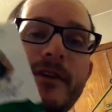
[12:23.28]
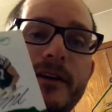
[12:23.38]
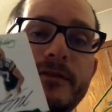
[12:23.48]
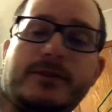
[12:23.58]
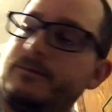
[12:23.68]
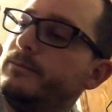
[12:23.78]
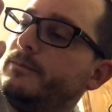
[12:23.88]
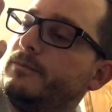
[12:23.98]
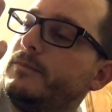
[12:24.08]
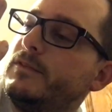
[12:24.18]
5.
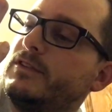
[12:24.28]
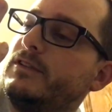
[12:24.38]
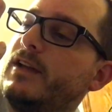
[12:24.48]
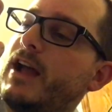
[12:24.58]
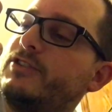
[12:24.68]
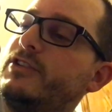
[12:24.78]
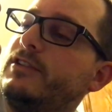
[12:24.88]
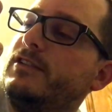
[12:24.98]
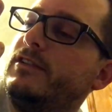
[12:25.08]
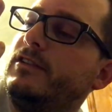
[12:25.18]
Actually,
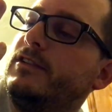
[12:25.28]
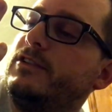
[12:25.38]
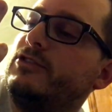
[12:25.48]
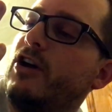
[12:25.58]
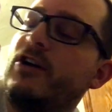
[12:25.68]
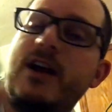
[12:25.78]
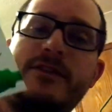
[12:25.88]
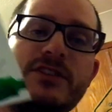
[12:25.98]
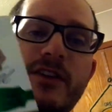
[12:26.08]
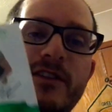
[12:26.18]
his autograph
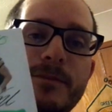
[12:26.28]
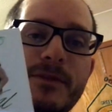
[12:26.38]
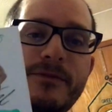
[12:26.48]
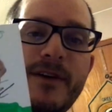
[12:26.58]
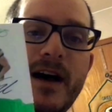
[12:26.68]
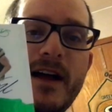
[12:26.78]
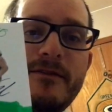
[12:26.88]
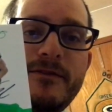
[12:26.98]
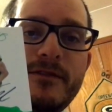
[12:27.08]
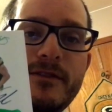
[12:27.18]
is covering up the
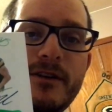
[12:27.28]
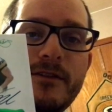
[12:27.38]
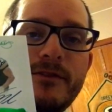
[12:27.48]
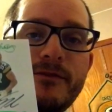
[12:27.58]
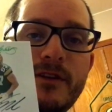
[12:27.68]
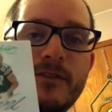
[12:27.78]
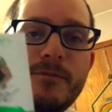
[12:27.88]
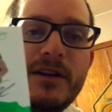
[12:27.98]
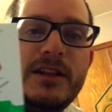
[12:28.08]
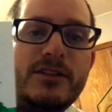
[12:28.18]
5 of the 3.
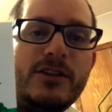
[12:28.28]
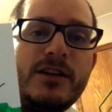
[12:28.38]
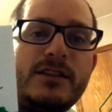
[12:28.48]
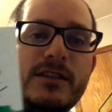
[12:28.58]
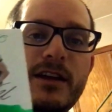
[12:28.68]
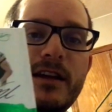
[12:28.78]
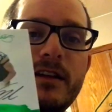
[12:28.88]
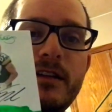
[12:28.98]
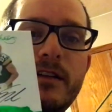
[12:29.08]
But look at that.